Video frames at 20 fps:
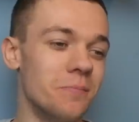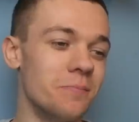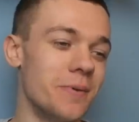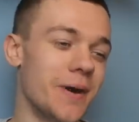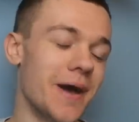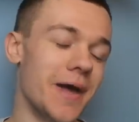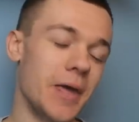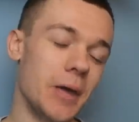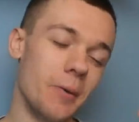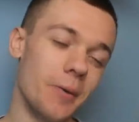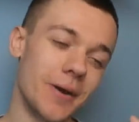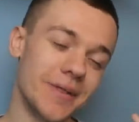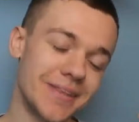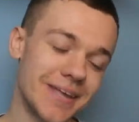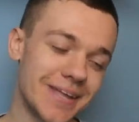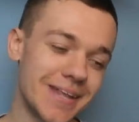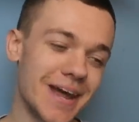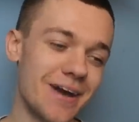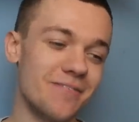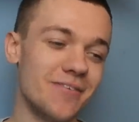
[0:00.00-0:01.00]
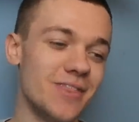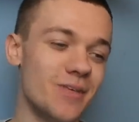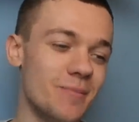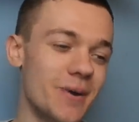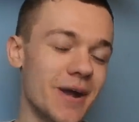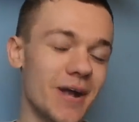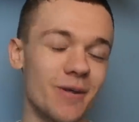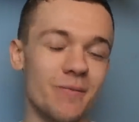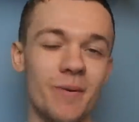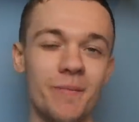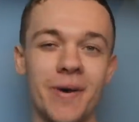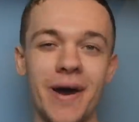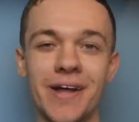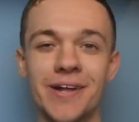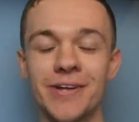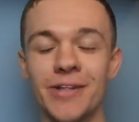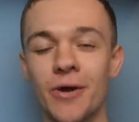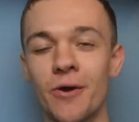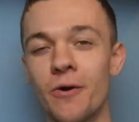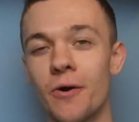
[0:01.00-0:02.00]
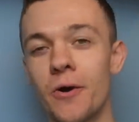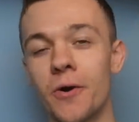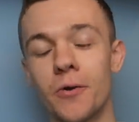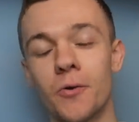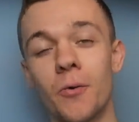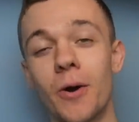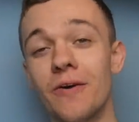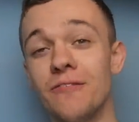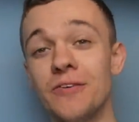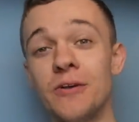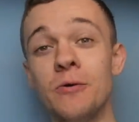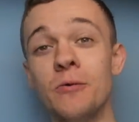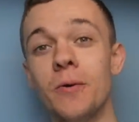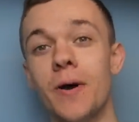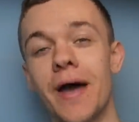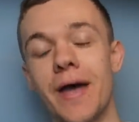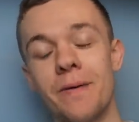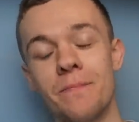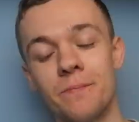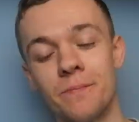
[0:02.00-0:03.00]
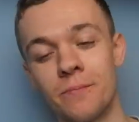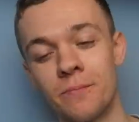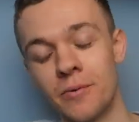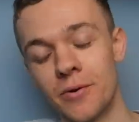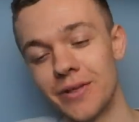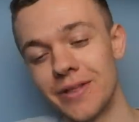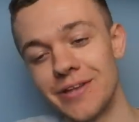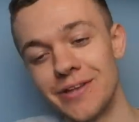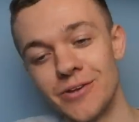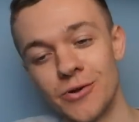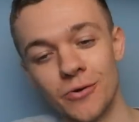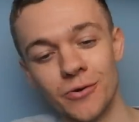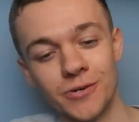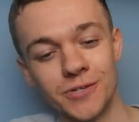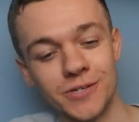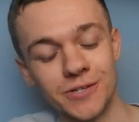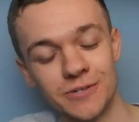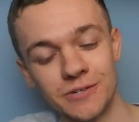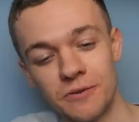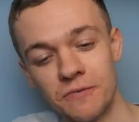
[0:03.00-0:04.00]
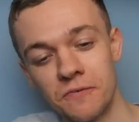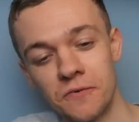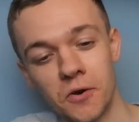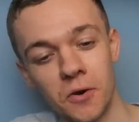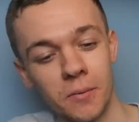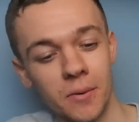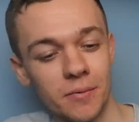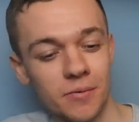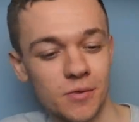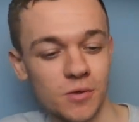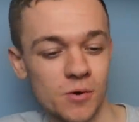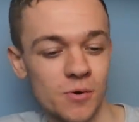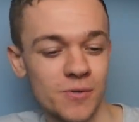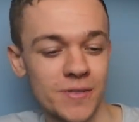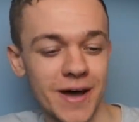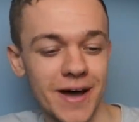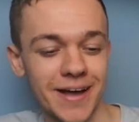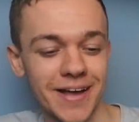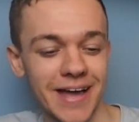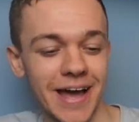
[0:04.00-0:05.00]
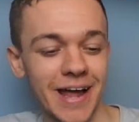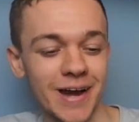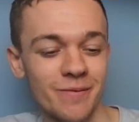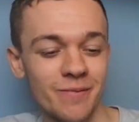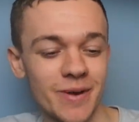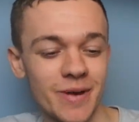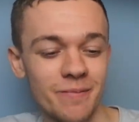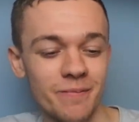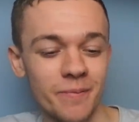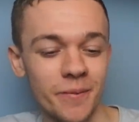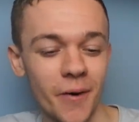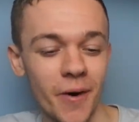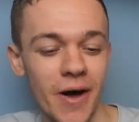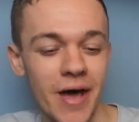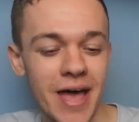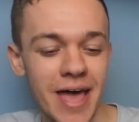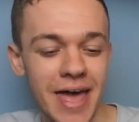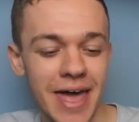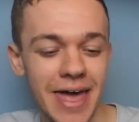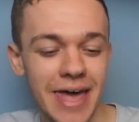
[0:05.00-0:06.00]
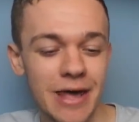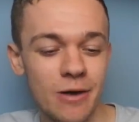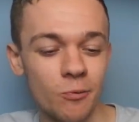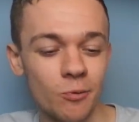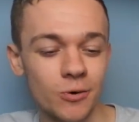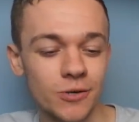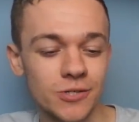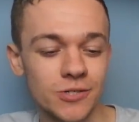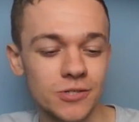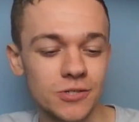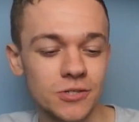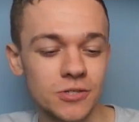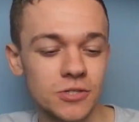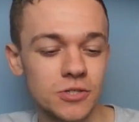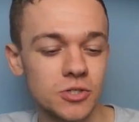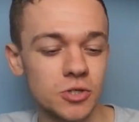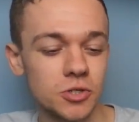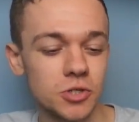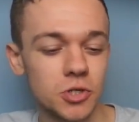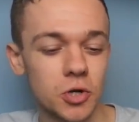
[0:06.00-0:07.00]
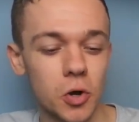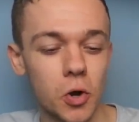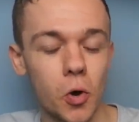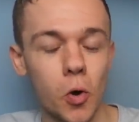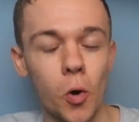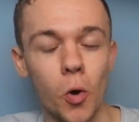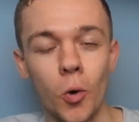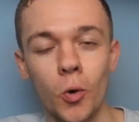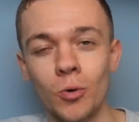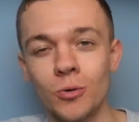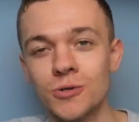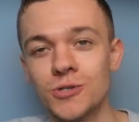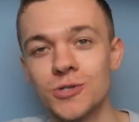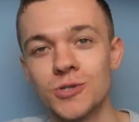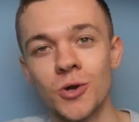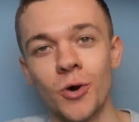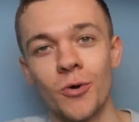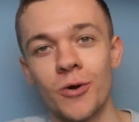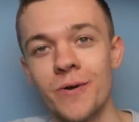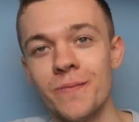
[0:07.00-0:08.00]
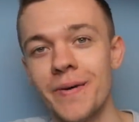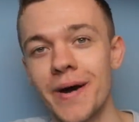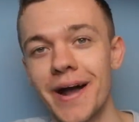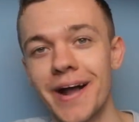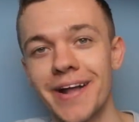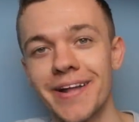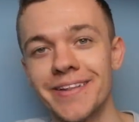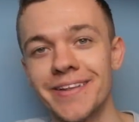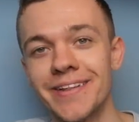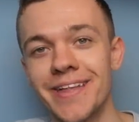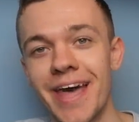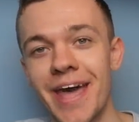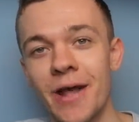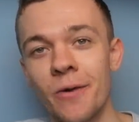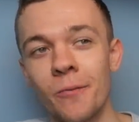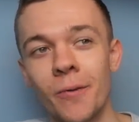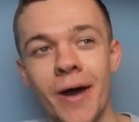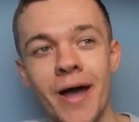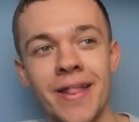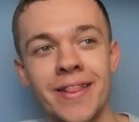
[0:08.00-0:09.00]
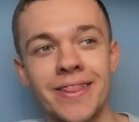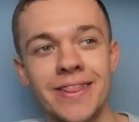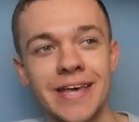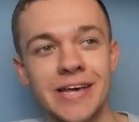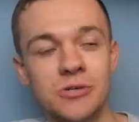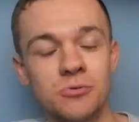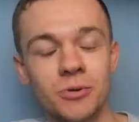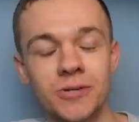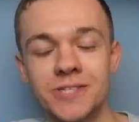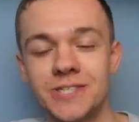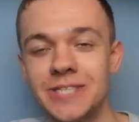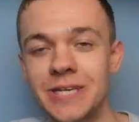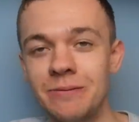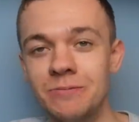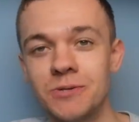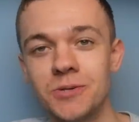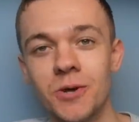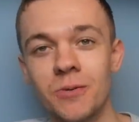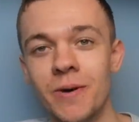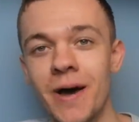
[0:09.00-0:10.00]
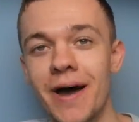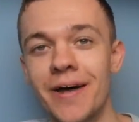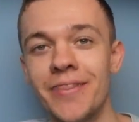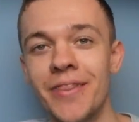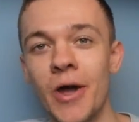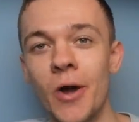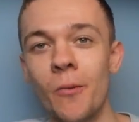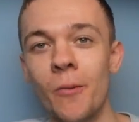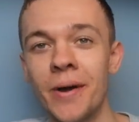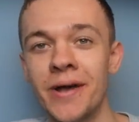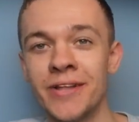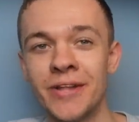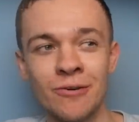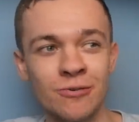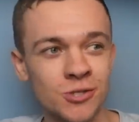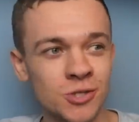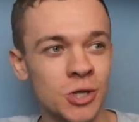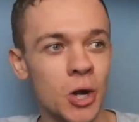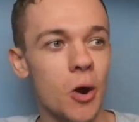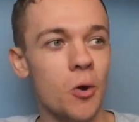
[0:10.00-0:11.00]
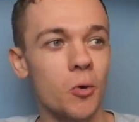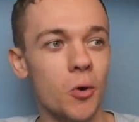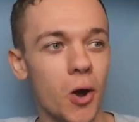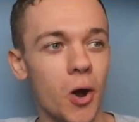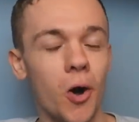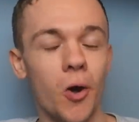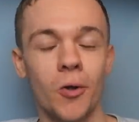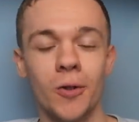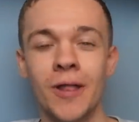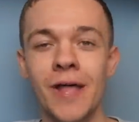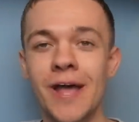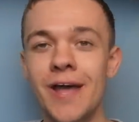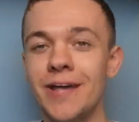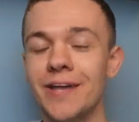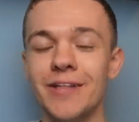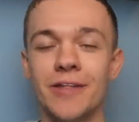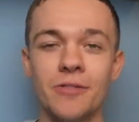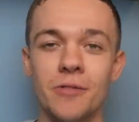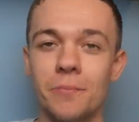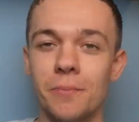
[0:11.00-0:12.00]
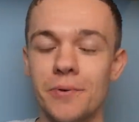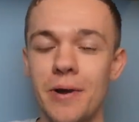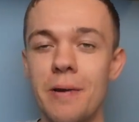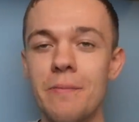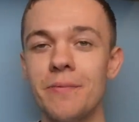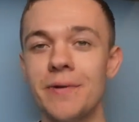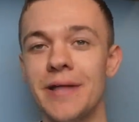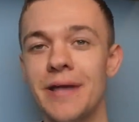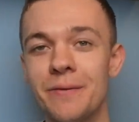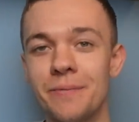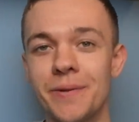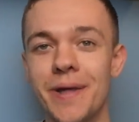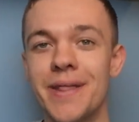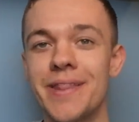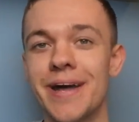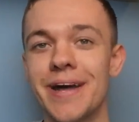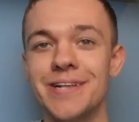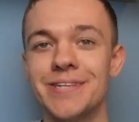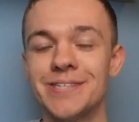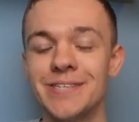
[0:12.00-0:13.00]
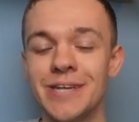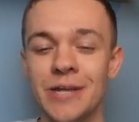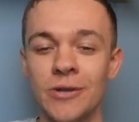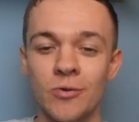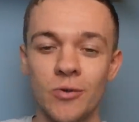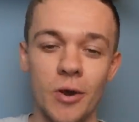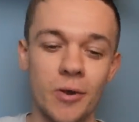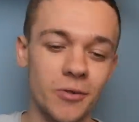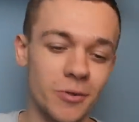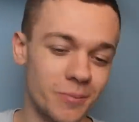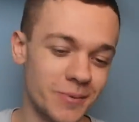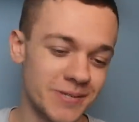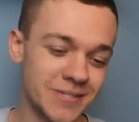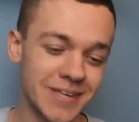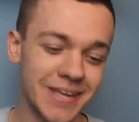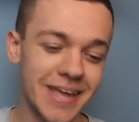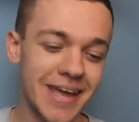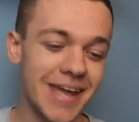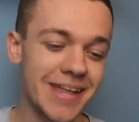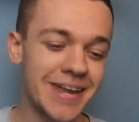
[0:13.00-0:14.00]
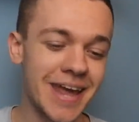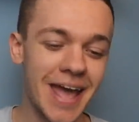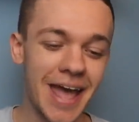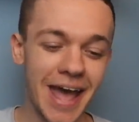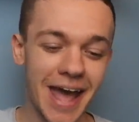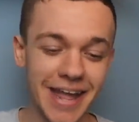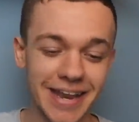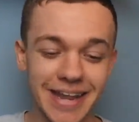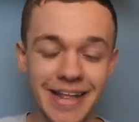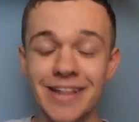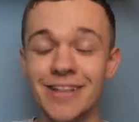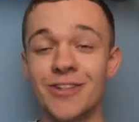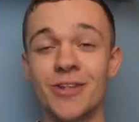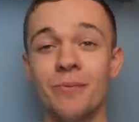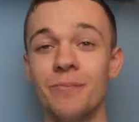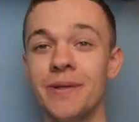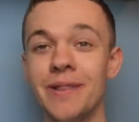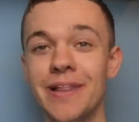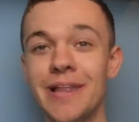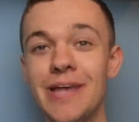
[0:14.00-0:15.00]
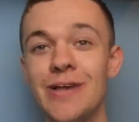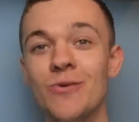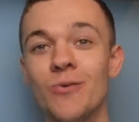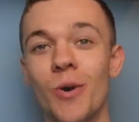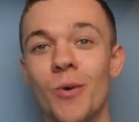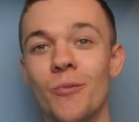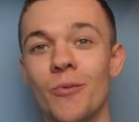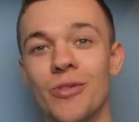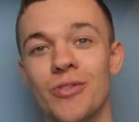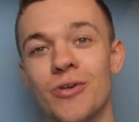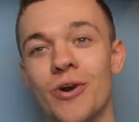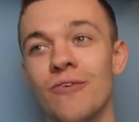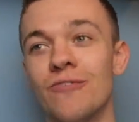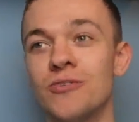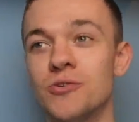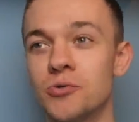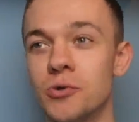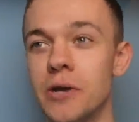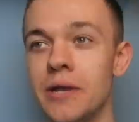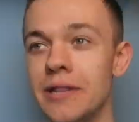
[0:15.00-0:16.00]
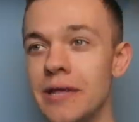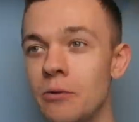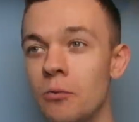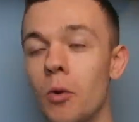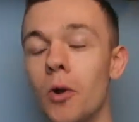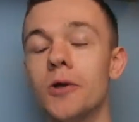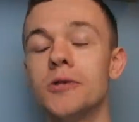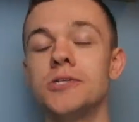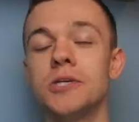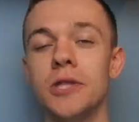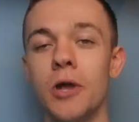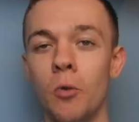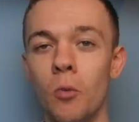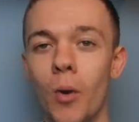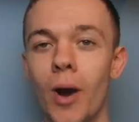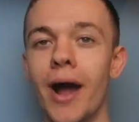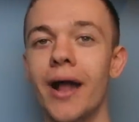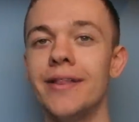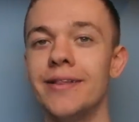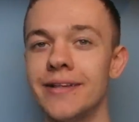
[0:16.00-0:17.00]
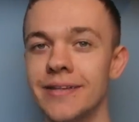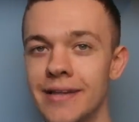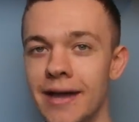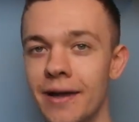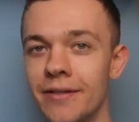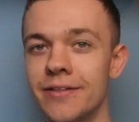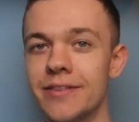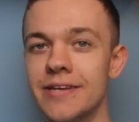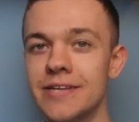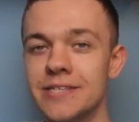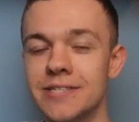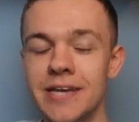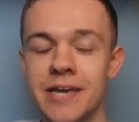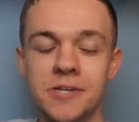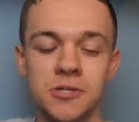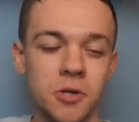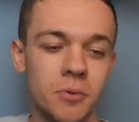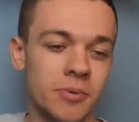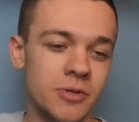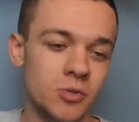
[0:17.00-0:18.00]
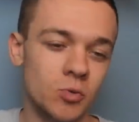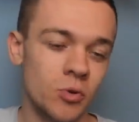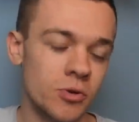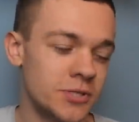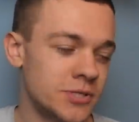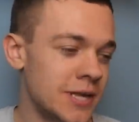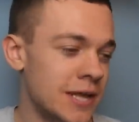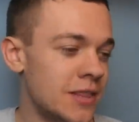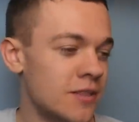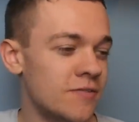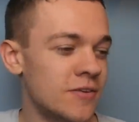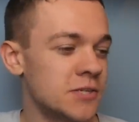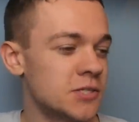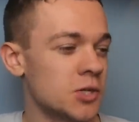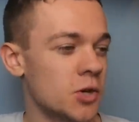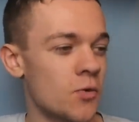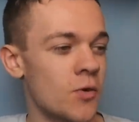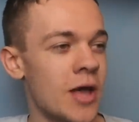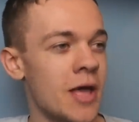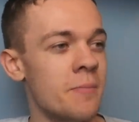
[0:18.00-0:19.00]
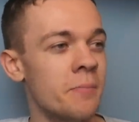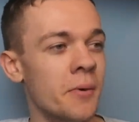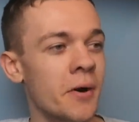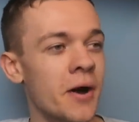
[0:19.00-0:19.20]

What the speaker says: gone by who I did have in the back of my mind, you know, quite a few brilliant youngsters have come up through that Academy, but it was such a cool story back in the day when this one seemed to come out of nowhere. You know, Joe Cole, you know, the Premier League player that I'd seen growing up as a kid, had ended up in League One with Coventry, and he was, you know, winding down at this stage, coming towards the end of his career,